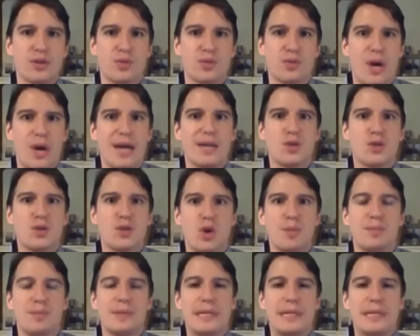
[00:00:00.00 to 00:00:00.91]
wine
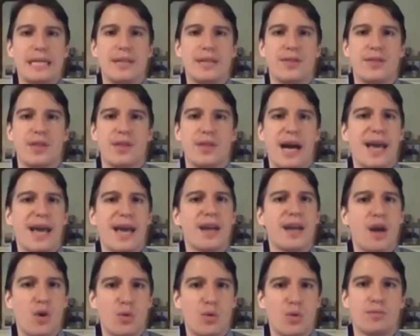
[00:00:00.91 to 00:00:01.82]
job in the
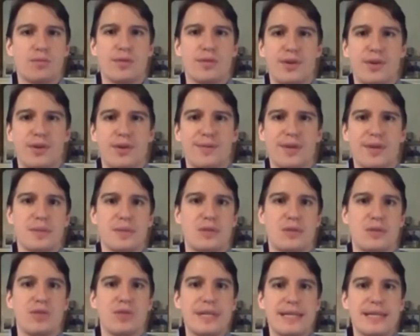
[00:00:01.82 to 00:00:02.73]
Rheingau, a very famous
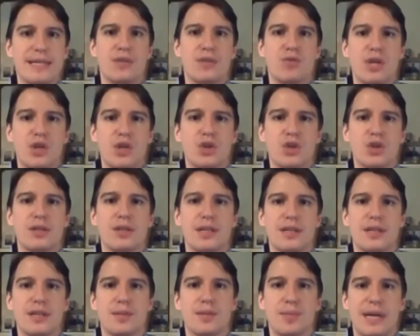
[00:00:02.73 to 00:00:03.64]
Riesling region,
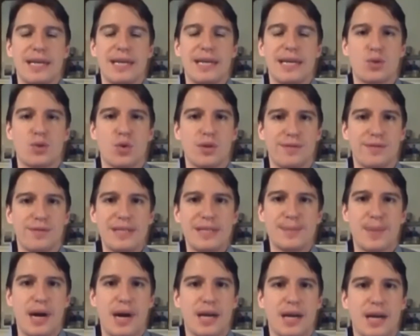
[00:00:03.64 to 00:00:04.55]
in a place called
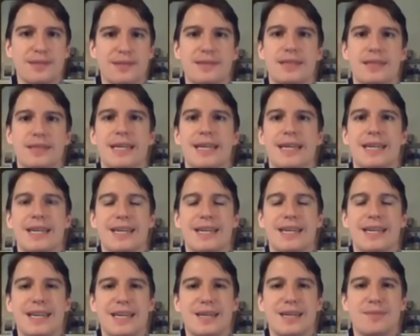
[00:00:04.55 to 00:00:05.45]
Wiesbaden.
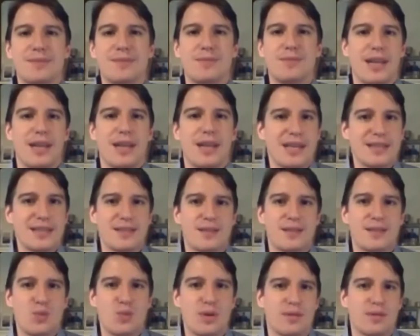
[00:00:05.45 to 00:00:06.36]
And
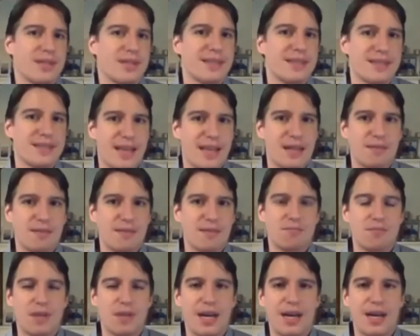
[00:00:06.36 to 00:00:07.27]
that's since then
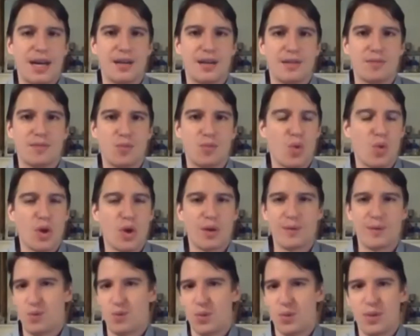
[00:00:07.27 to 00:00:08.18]
I work
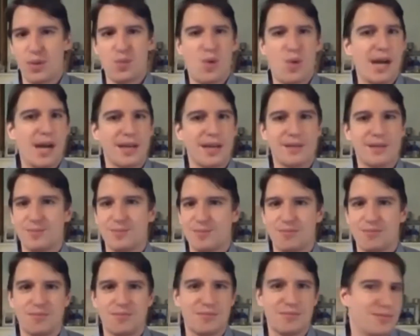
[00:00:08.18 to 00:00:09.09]
with wine
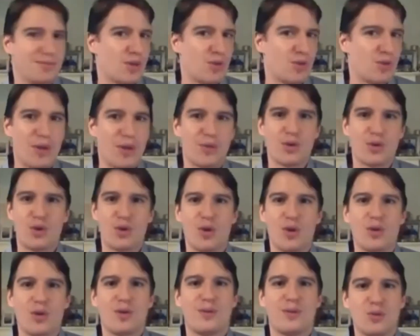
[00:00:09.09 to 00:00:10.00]
around the
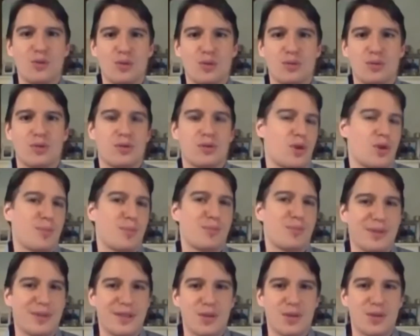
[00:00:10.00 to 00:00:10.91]
clock, full stop.
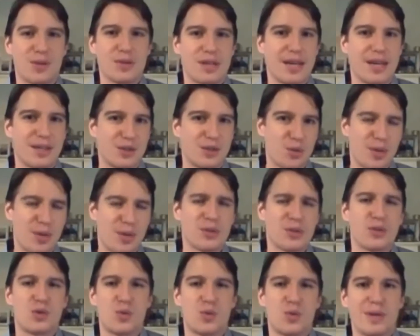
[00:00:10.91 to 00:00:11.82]
And that was like
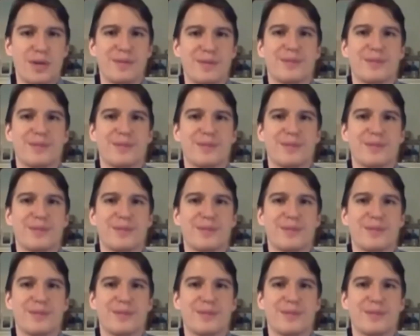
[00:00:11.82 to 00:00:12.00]
2012.